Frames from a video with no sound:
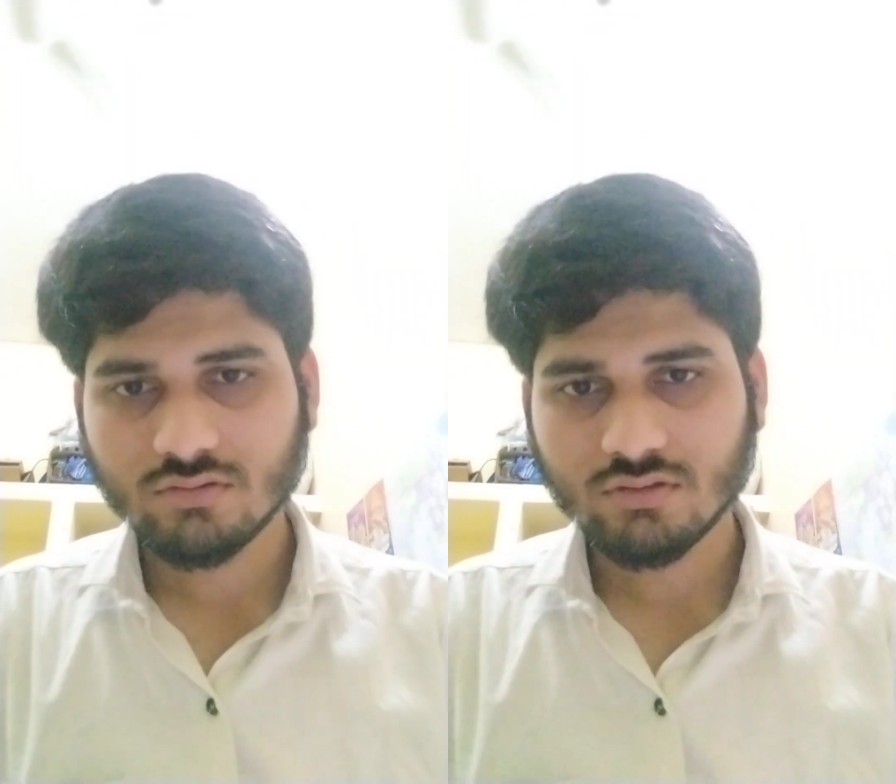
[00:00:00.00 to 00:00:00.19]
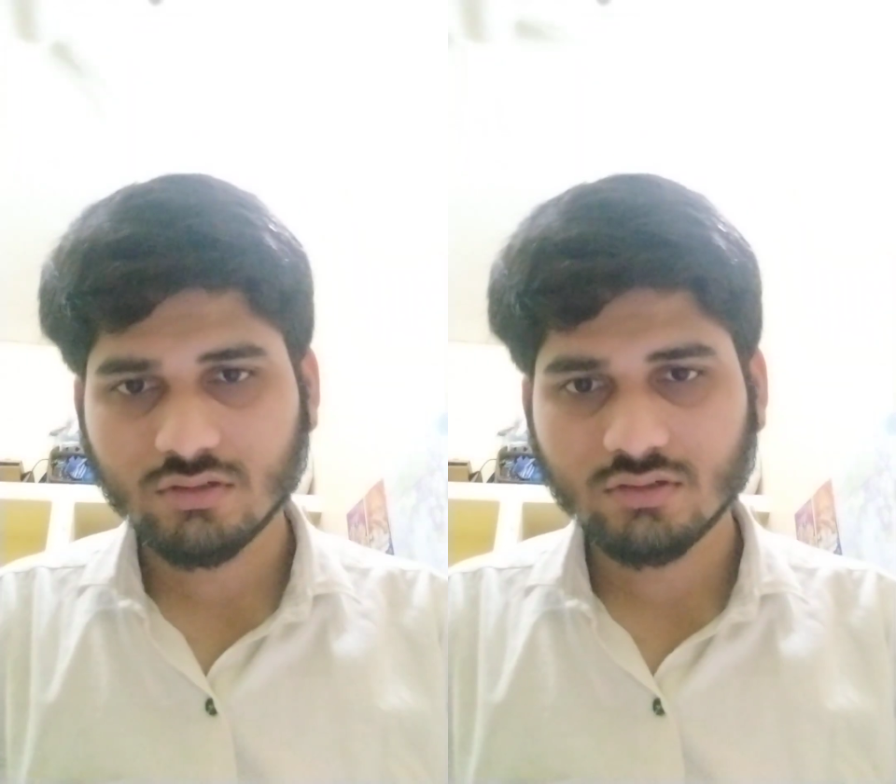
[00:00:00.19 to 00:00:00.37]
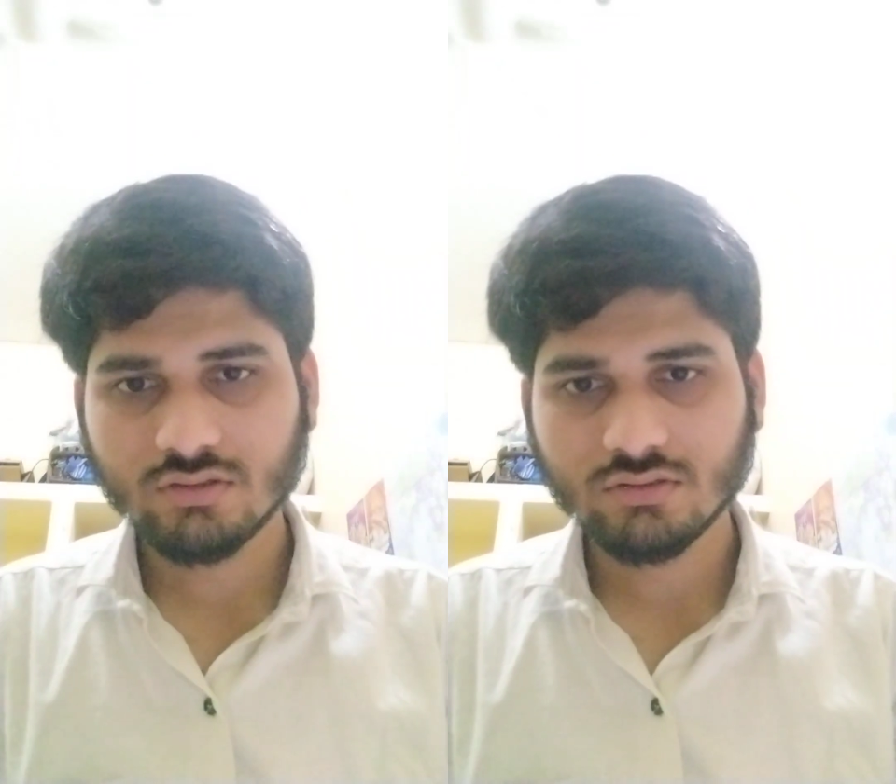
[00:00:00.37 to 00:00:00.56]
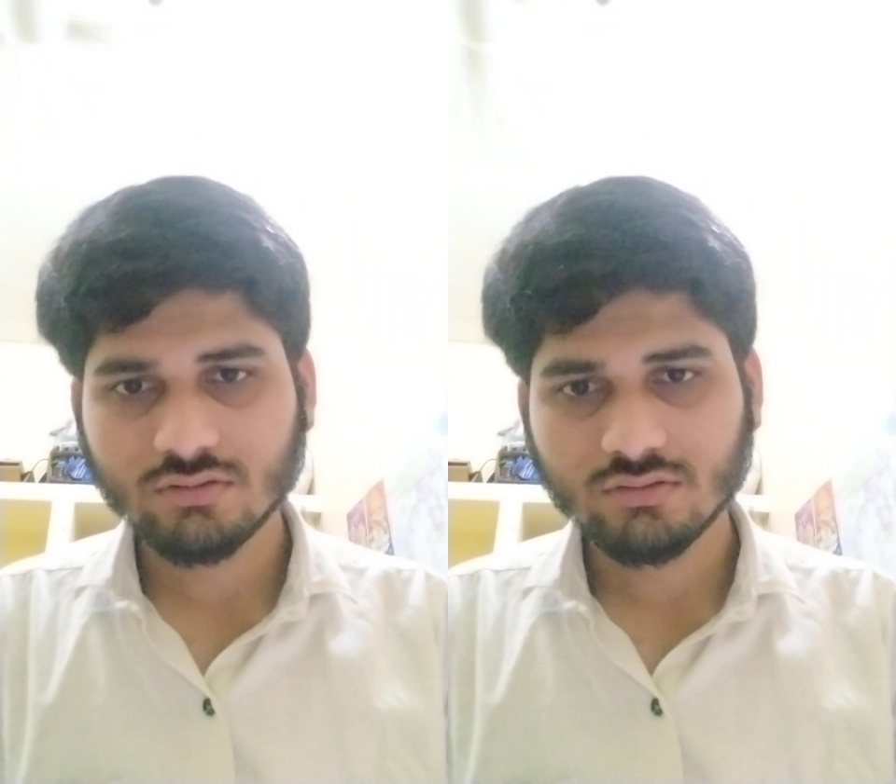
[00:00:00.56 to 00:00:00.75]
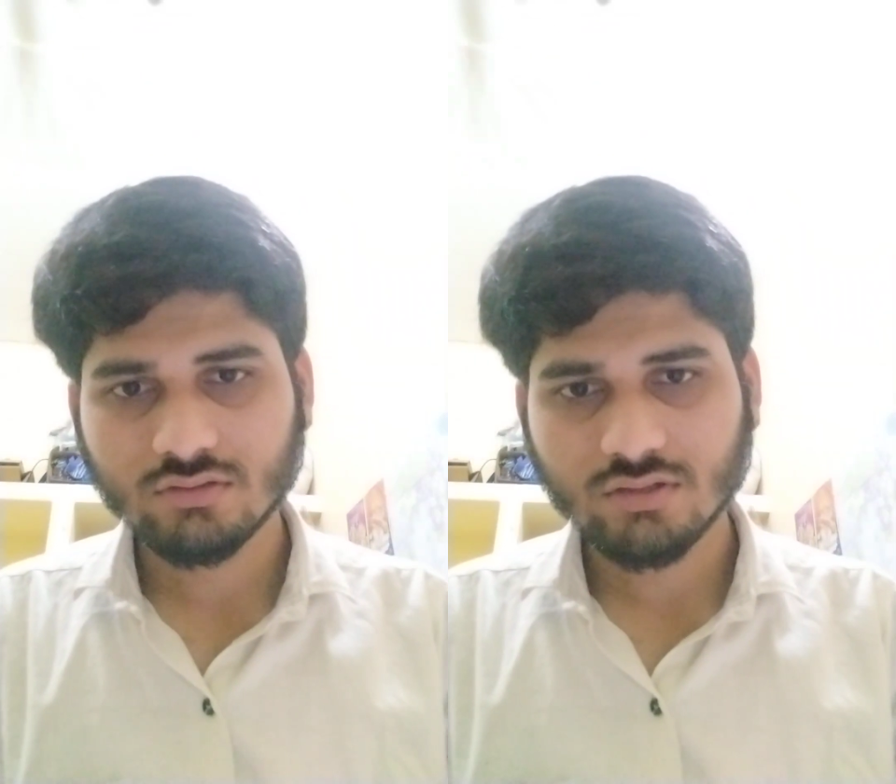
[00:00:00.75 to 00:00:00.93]

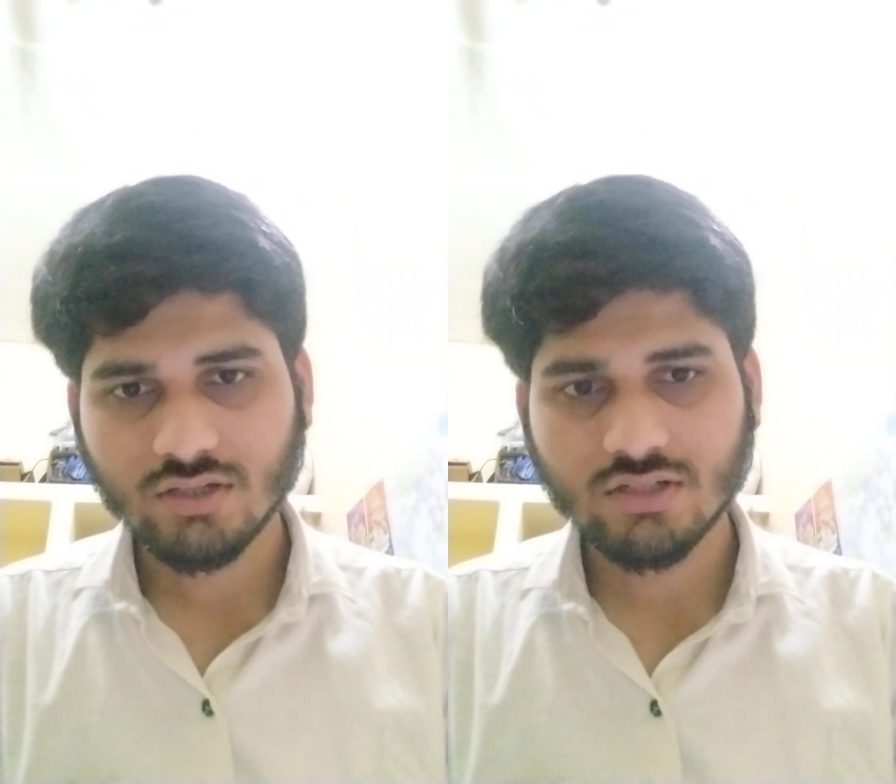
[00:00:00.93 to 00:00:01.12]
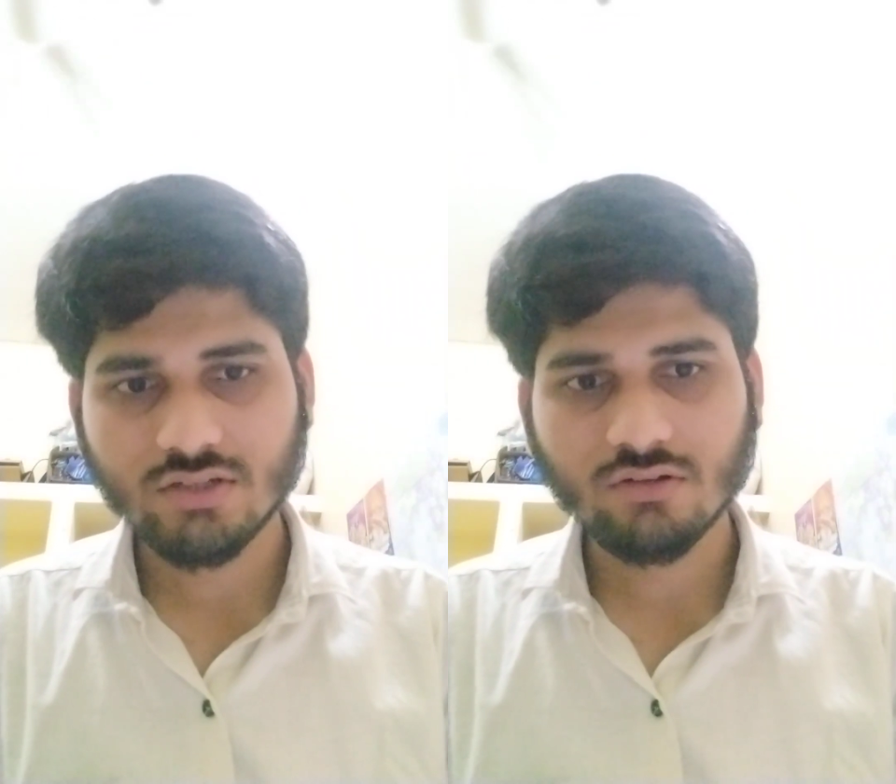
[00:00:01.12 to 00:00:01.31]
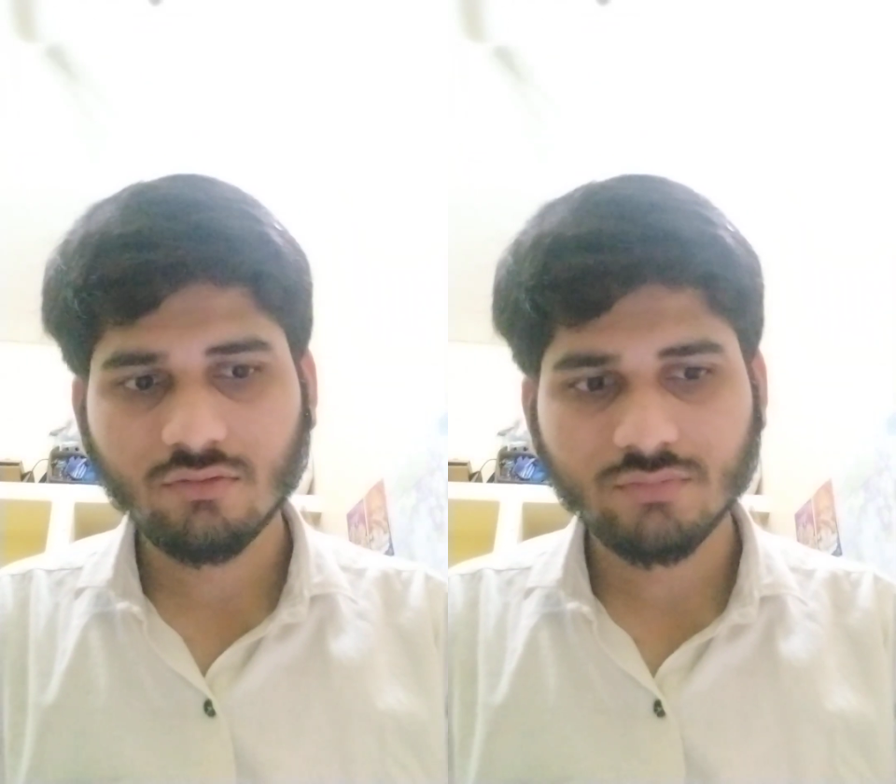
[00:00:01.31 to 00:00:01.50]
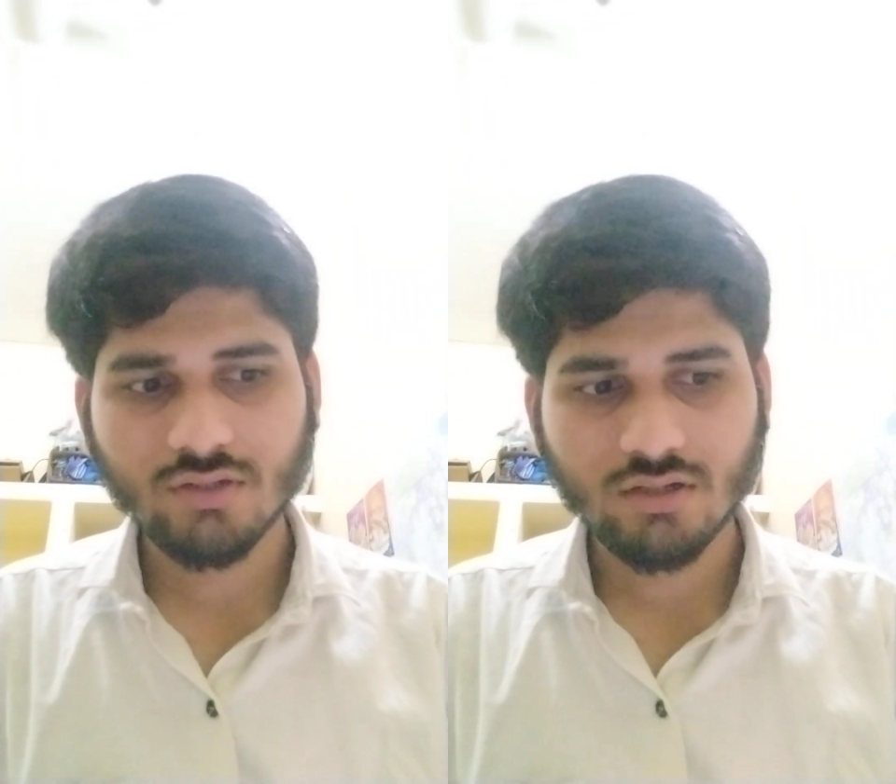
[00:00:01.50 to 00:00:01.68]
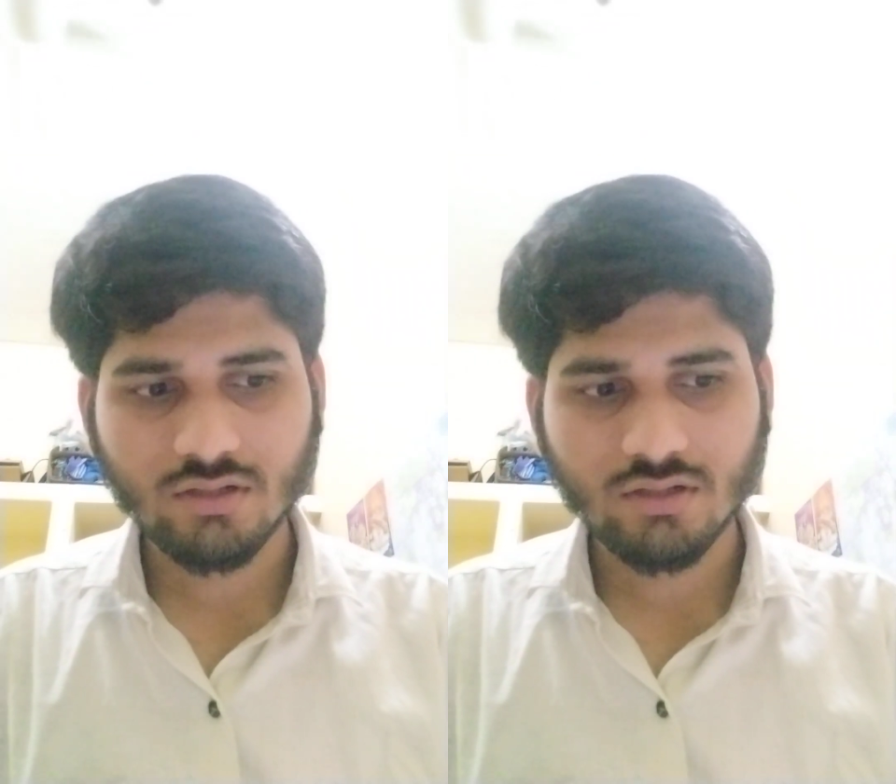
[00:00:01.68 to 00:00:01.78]
the heating of the